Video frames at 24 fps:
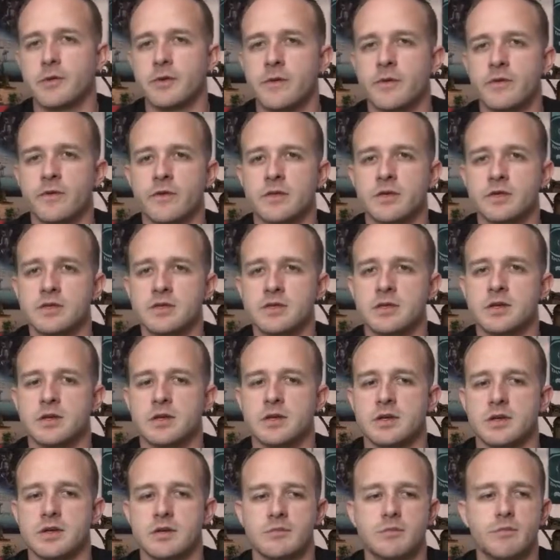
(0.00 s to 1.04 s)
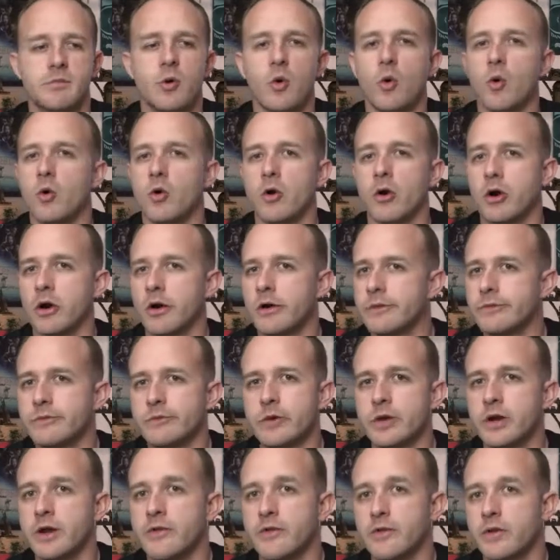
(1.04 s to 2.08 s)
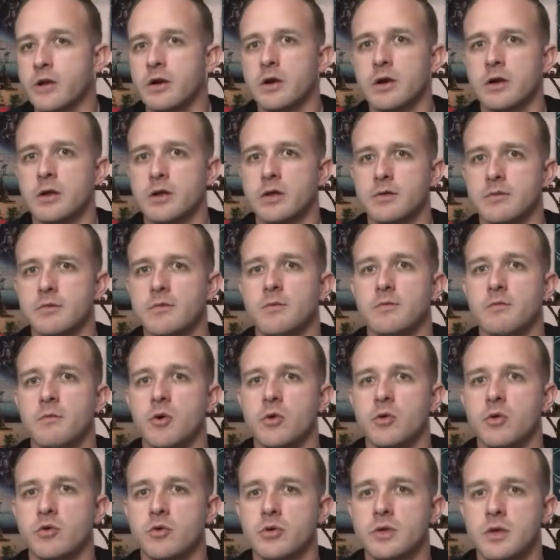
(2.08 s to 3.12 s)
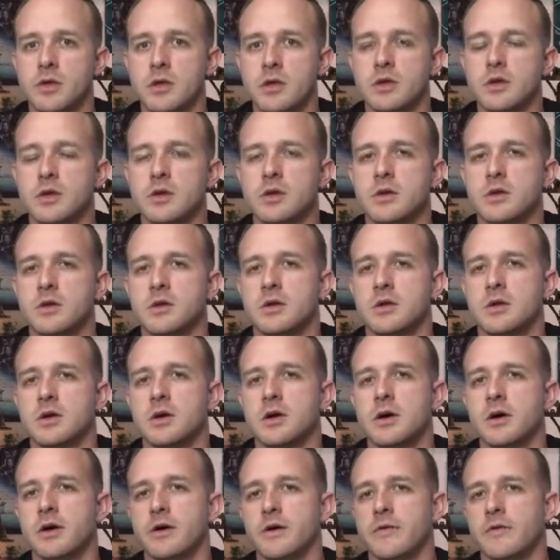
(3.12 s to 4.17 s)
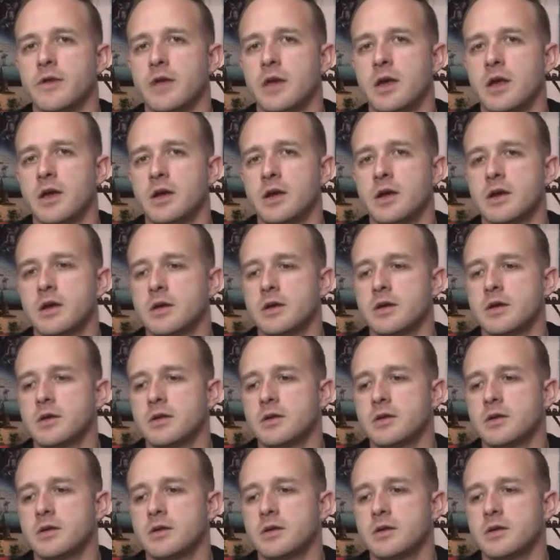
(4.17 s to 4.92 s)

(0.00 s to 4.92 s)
first pour, whatever you call them, mold of a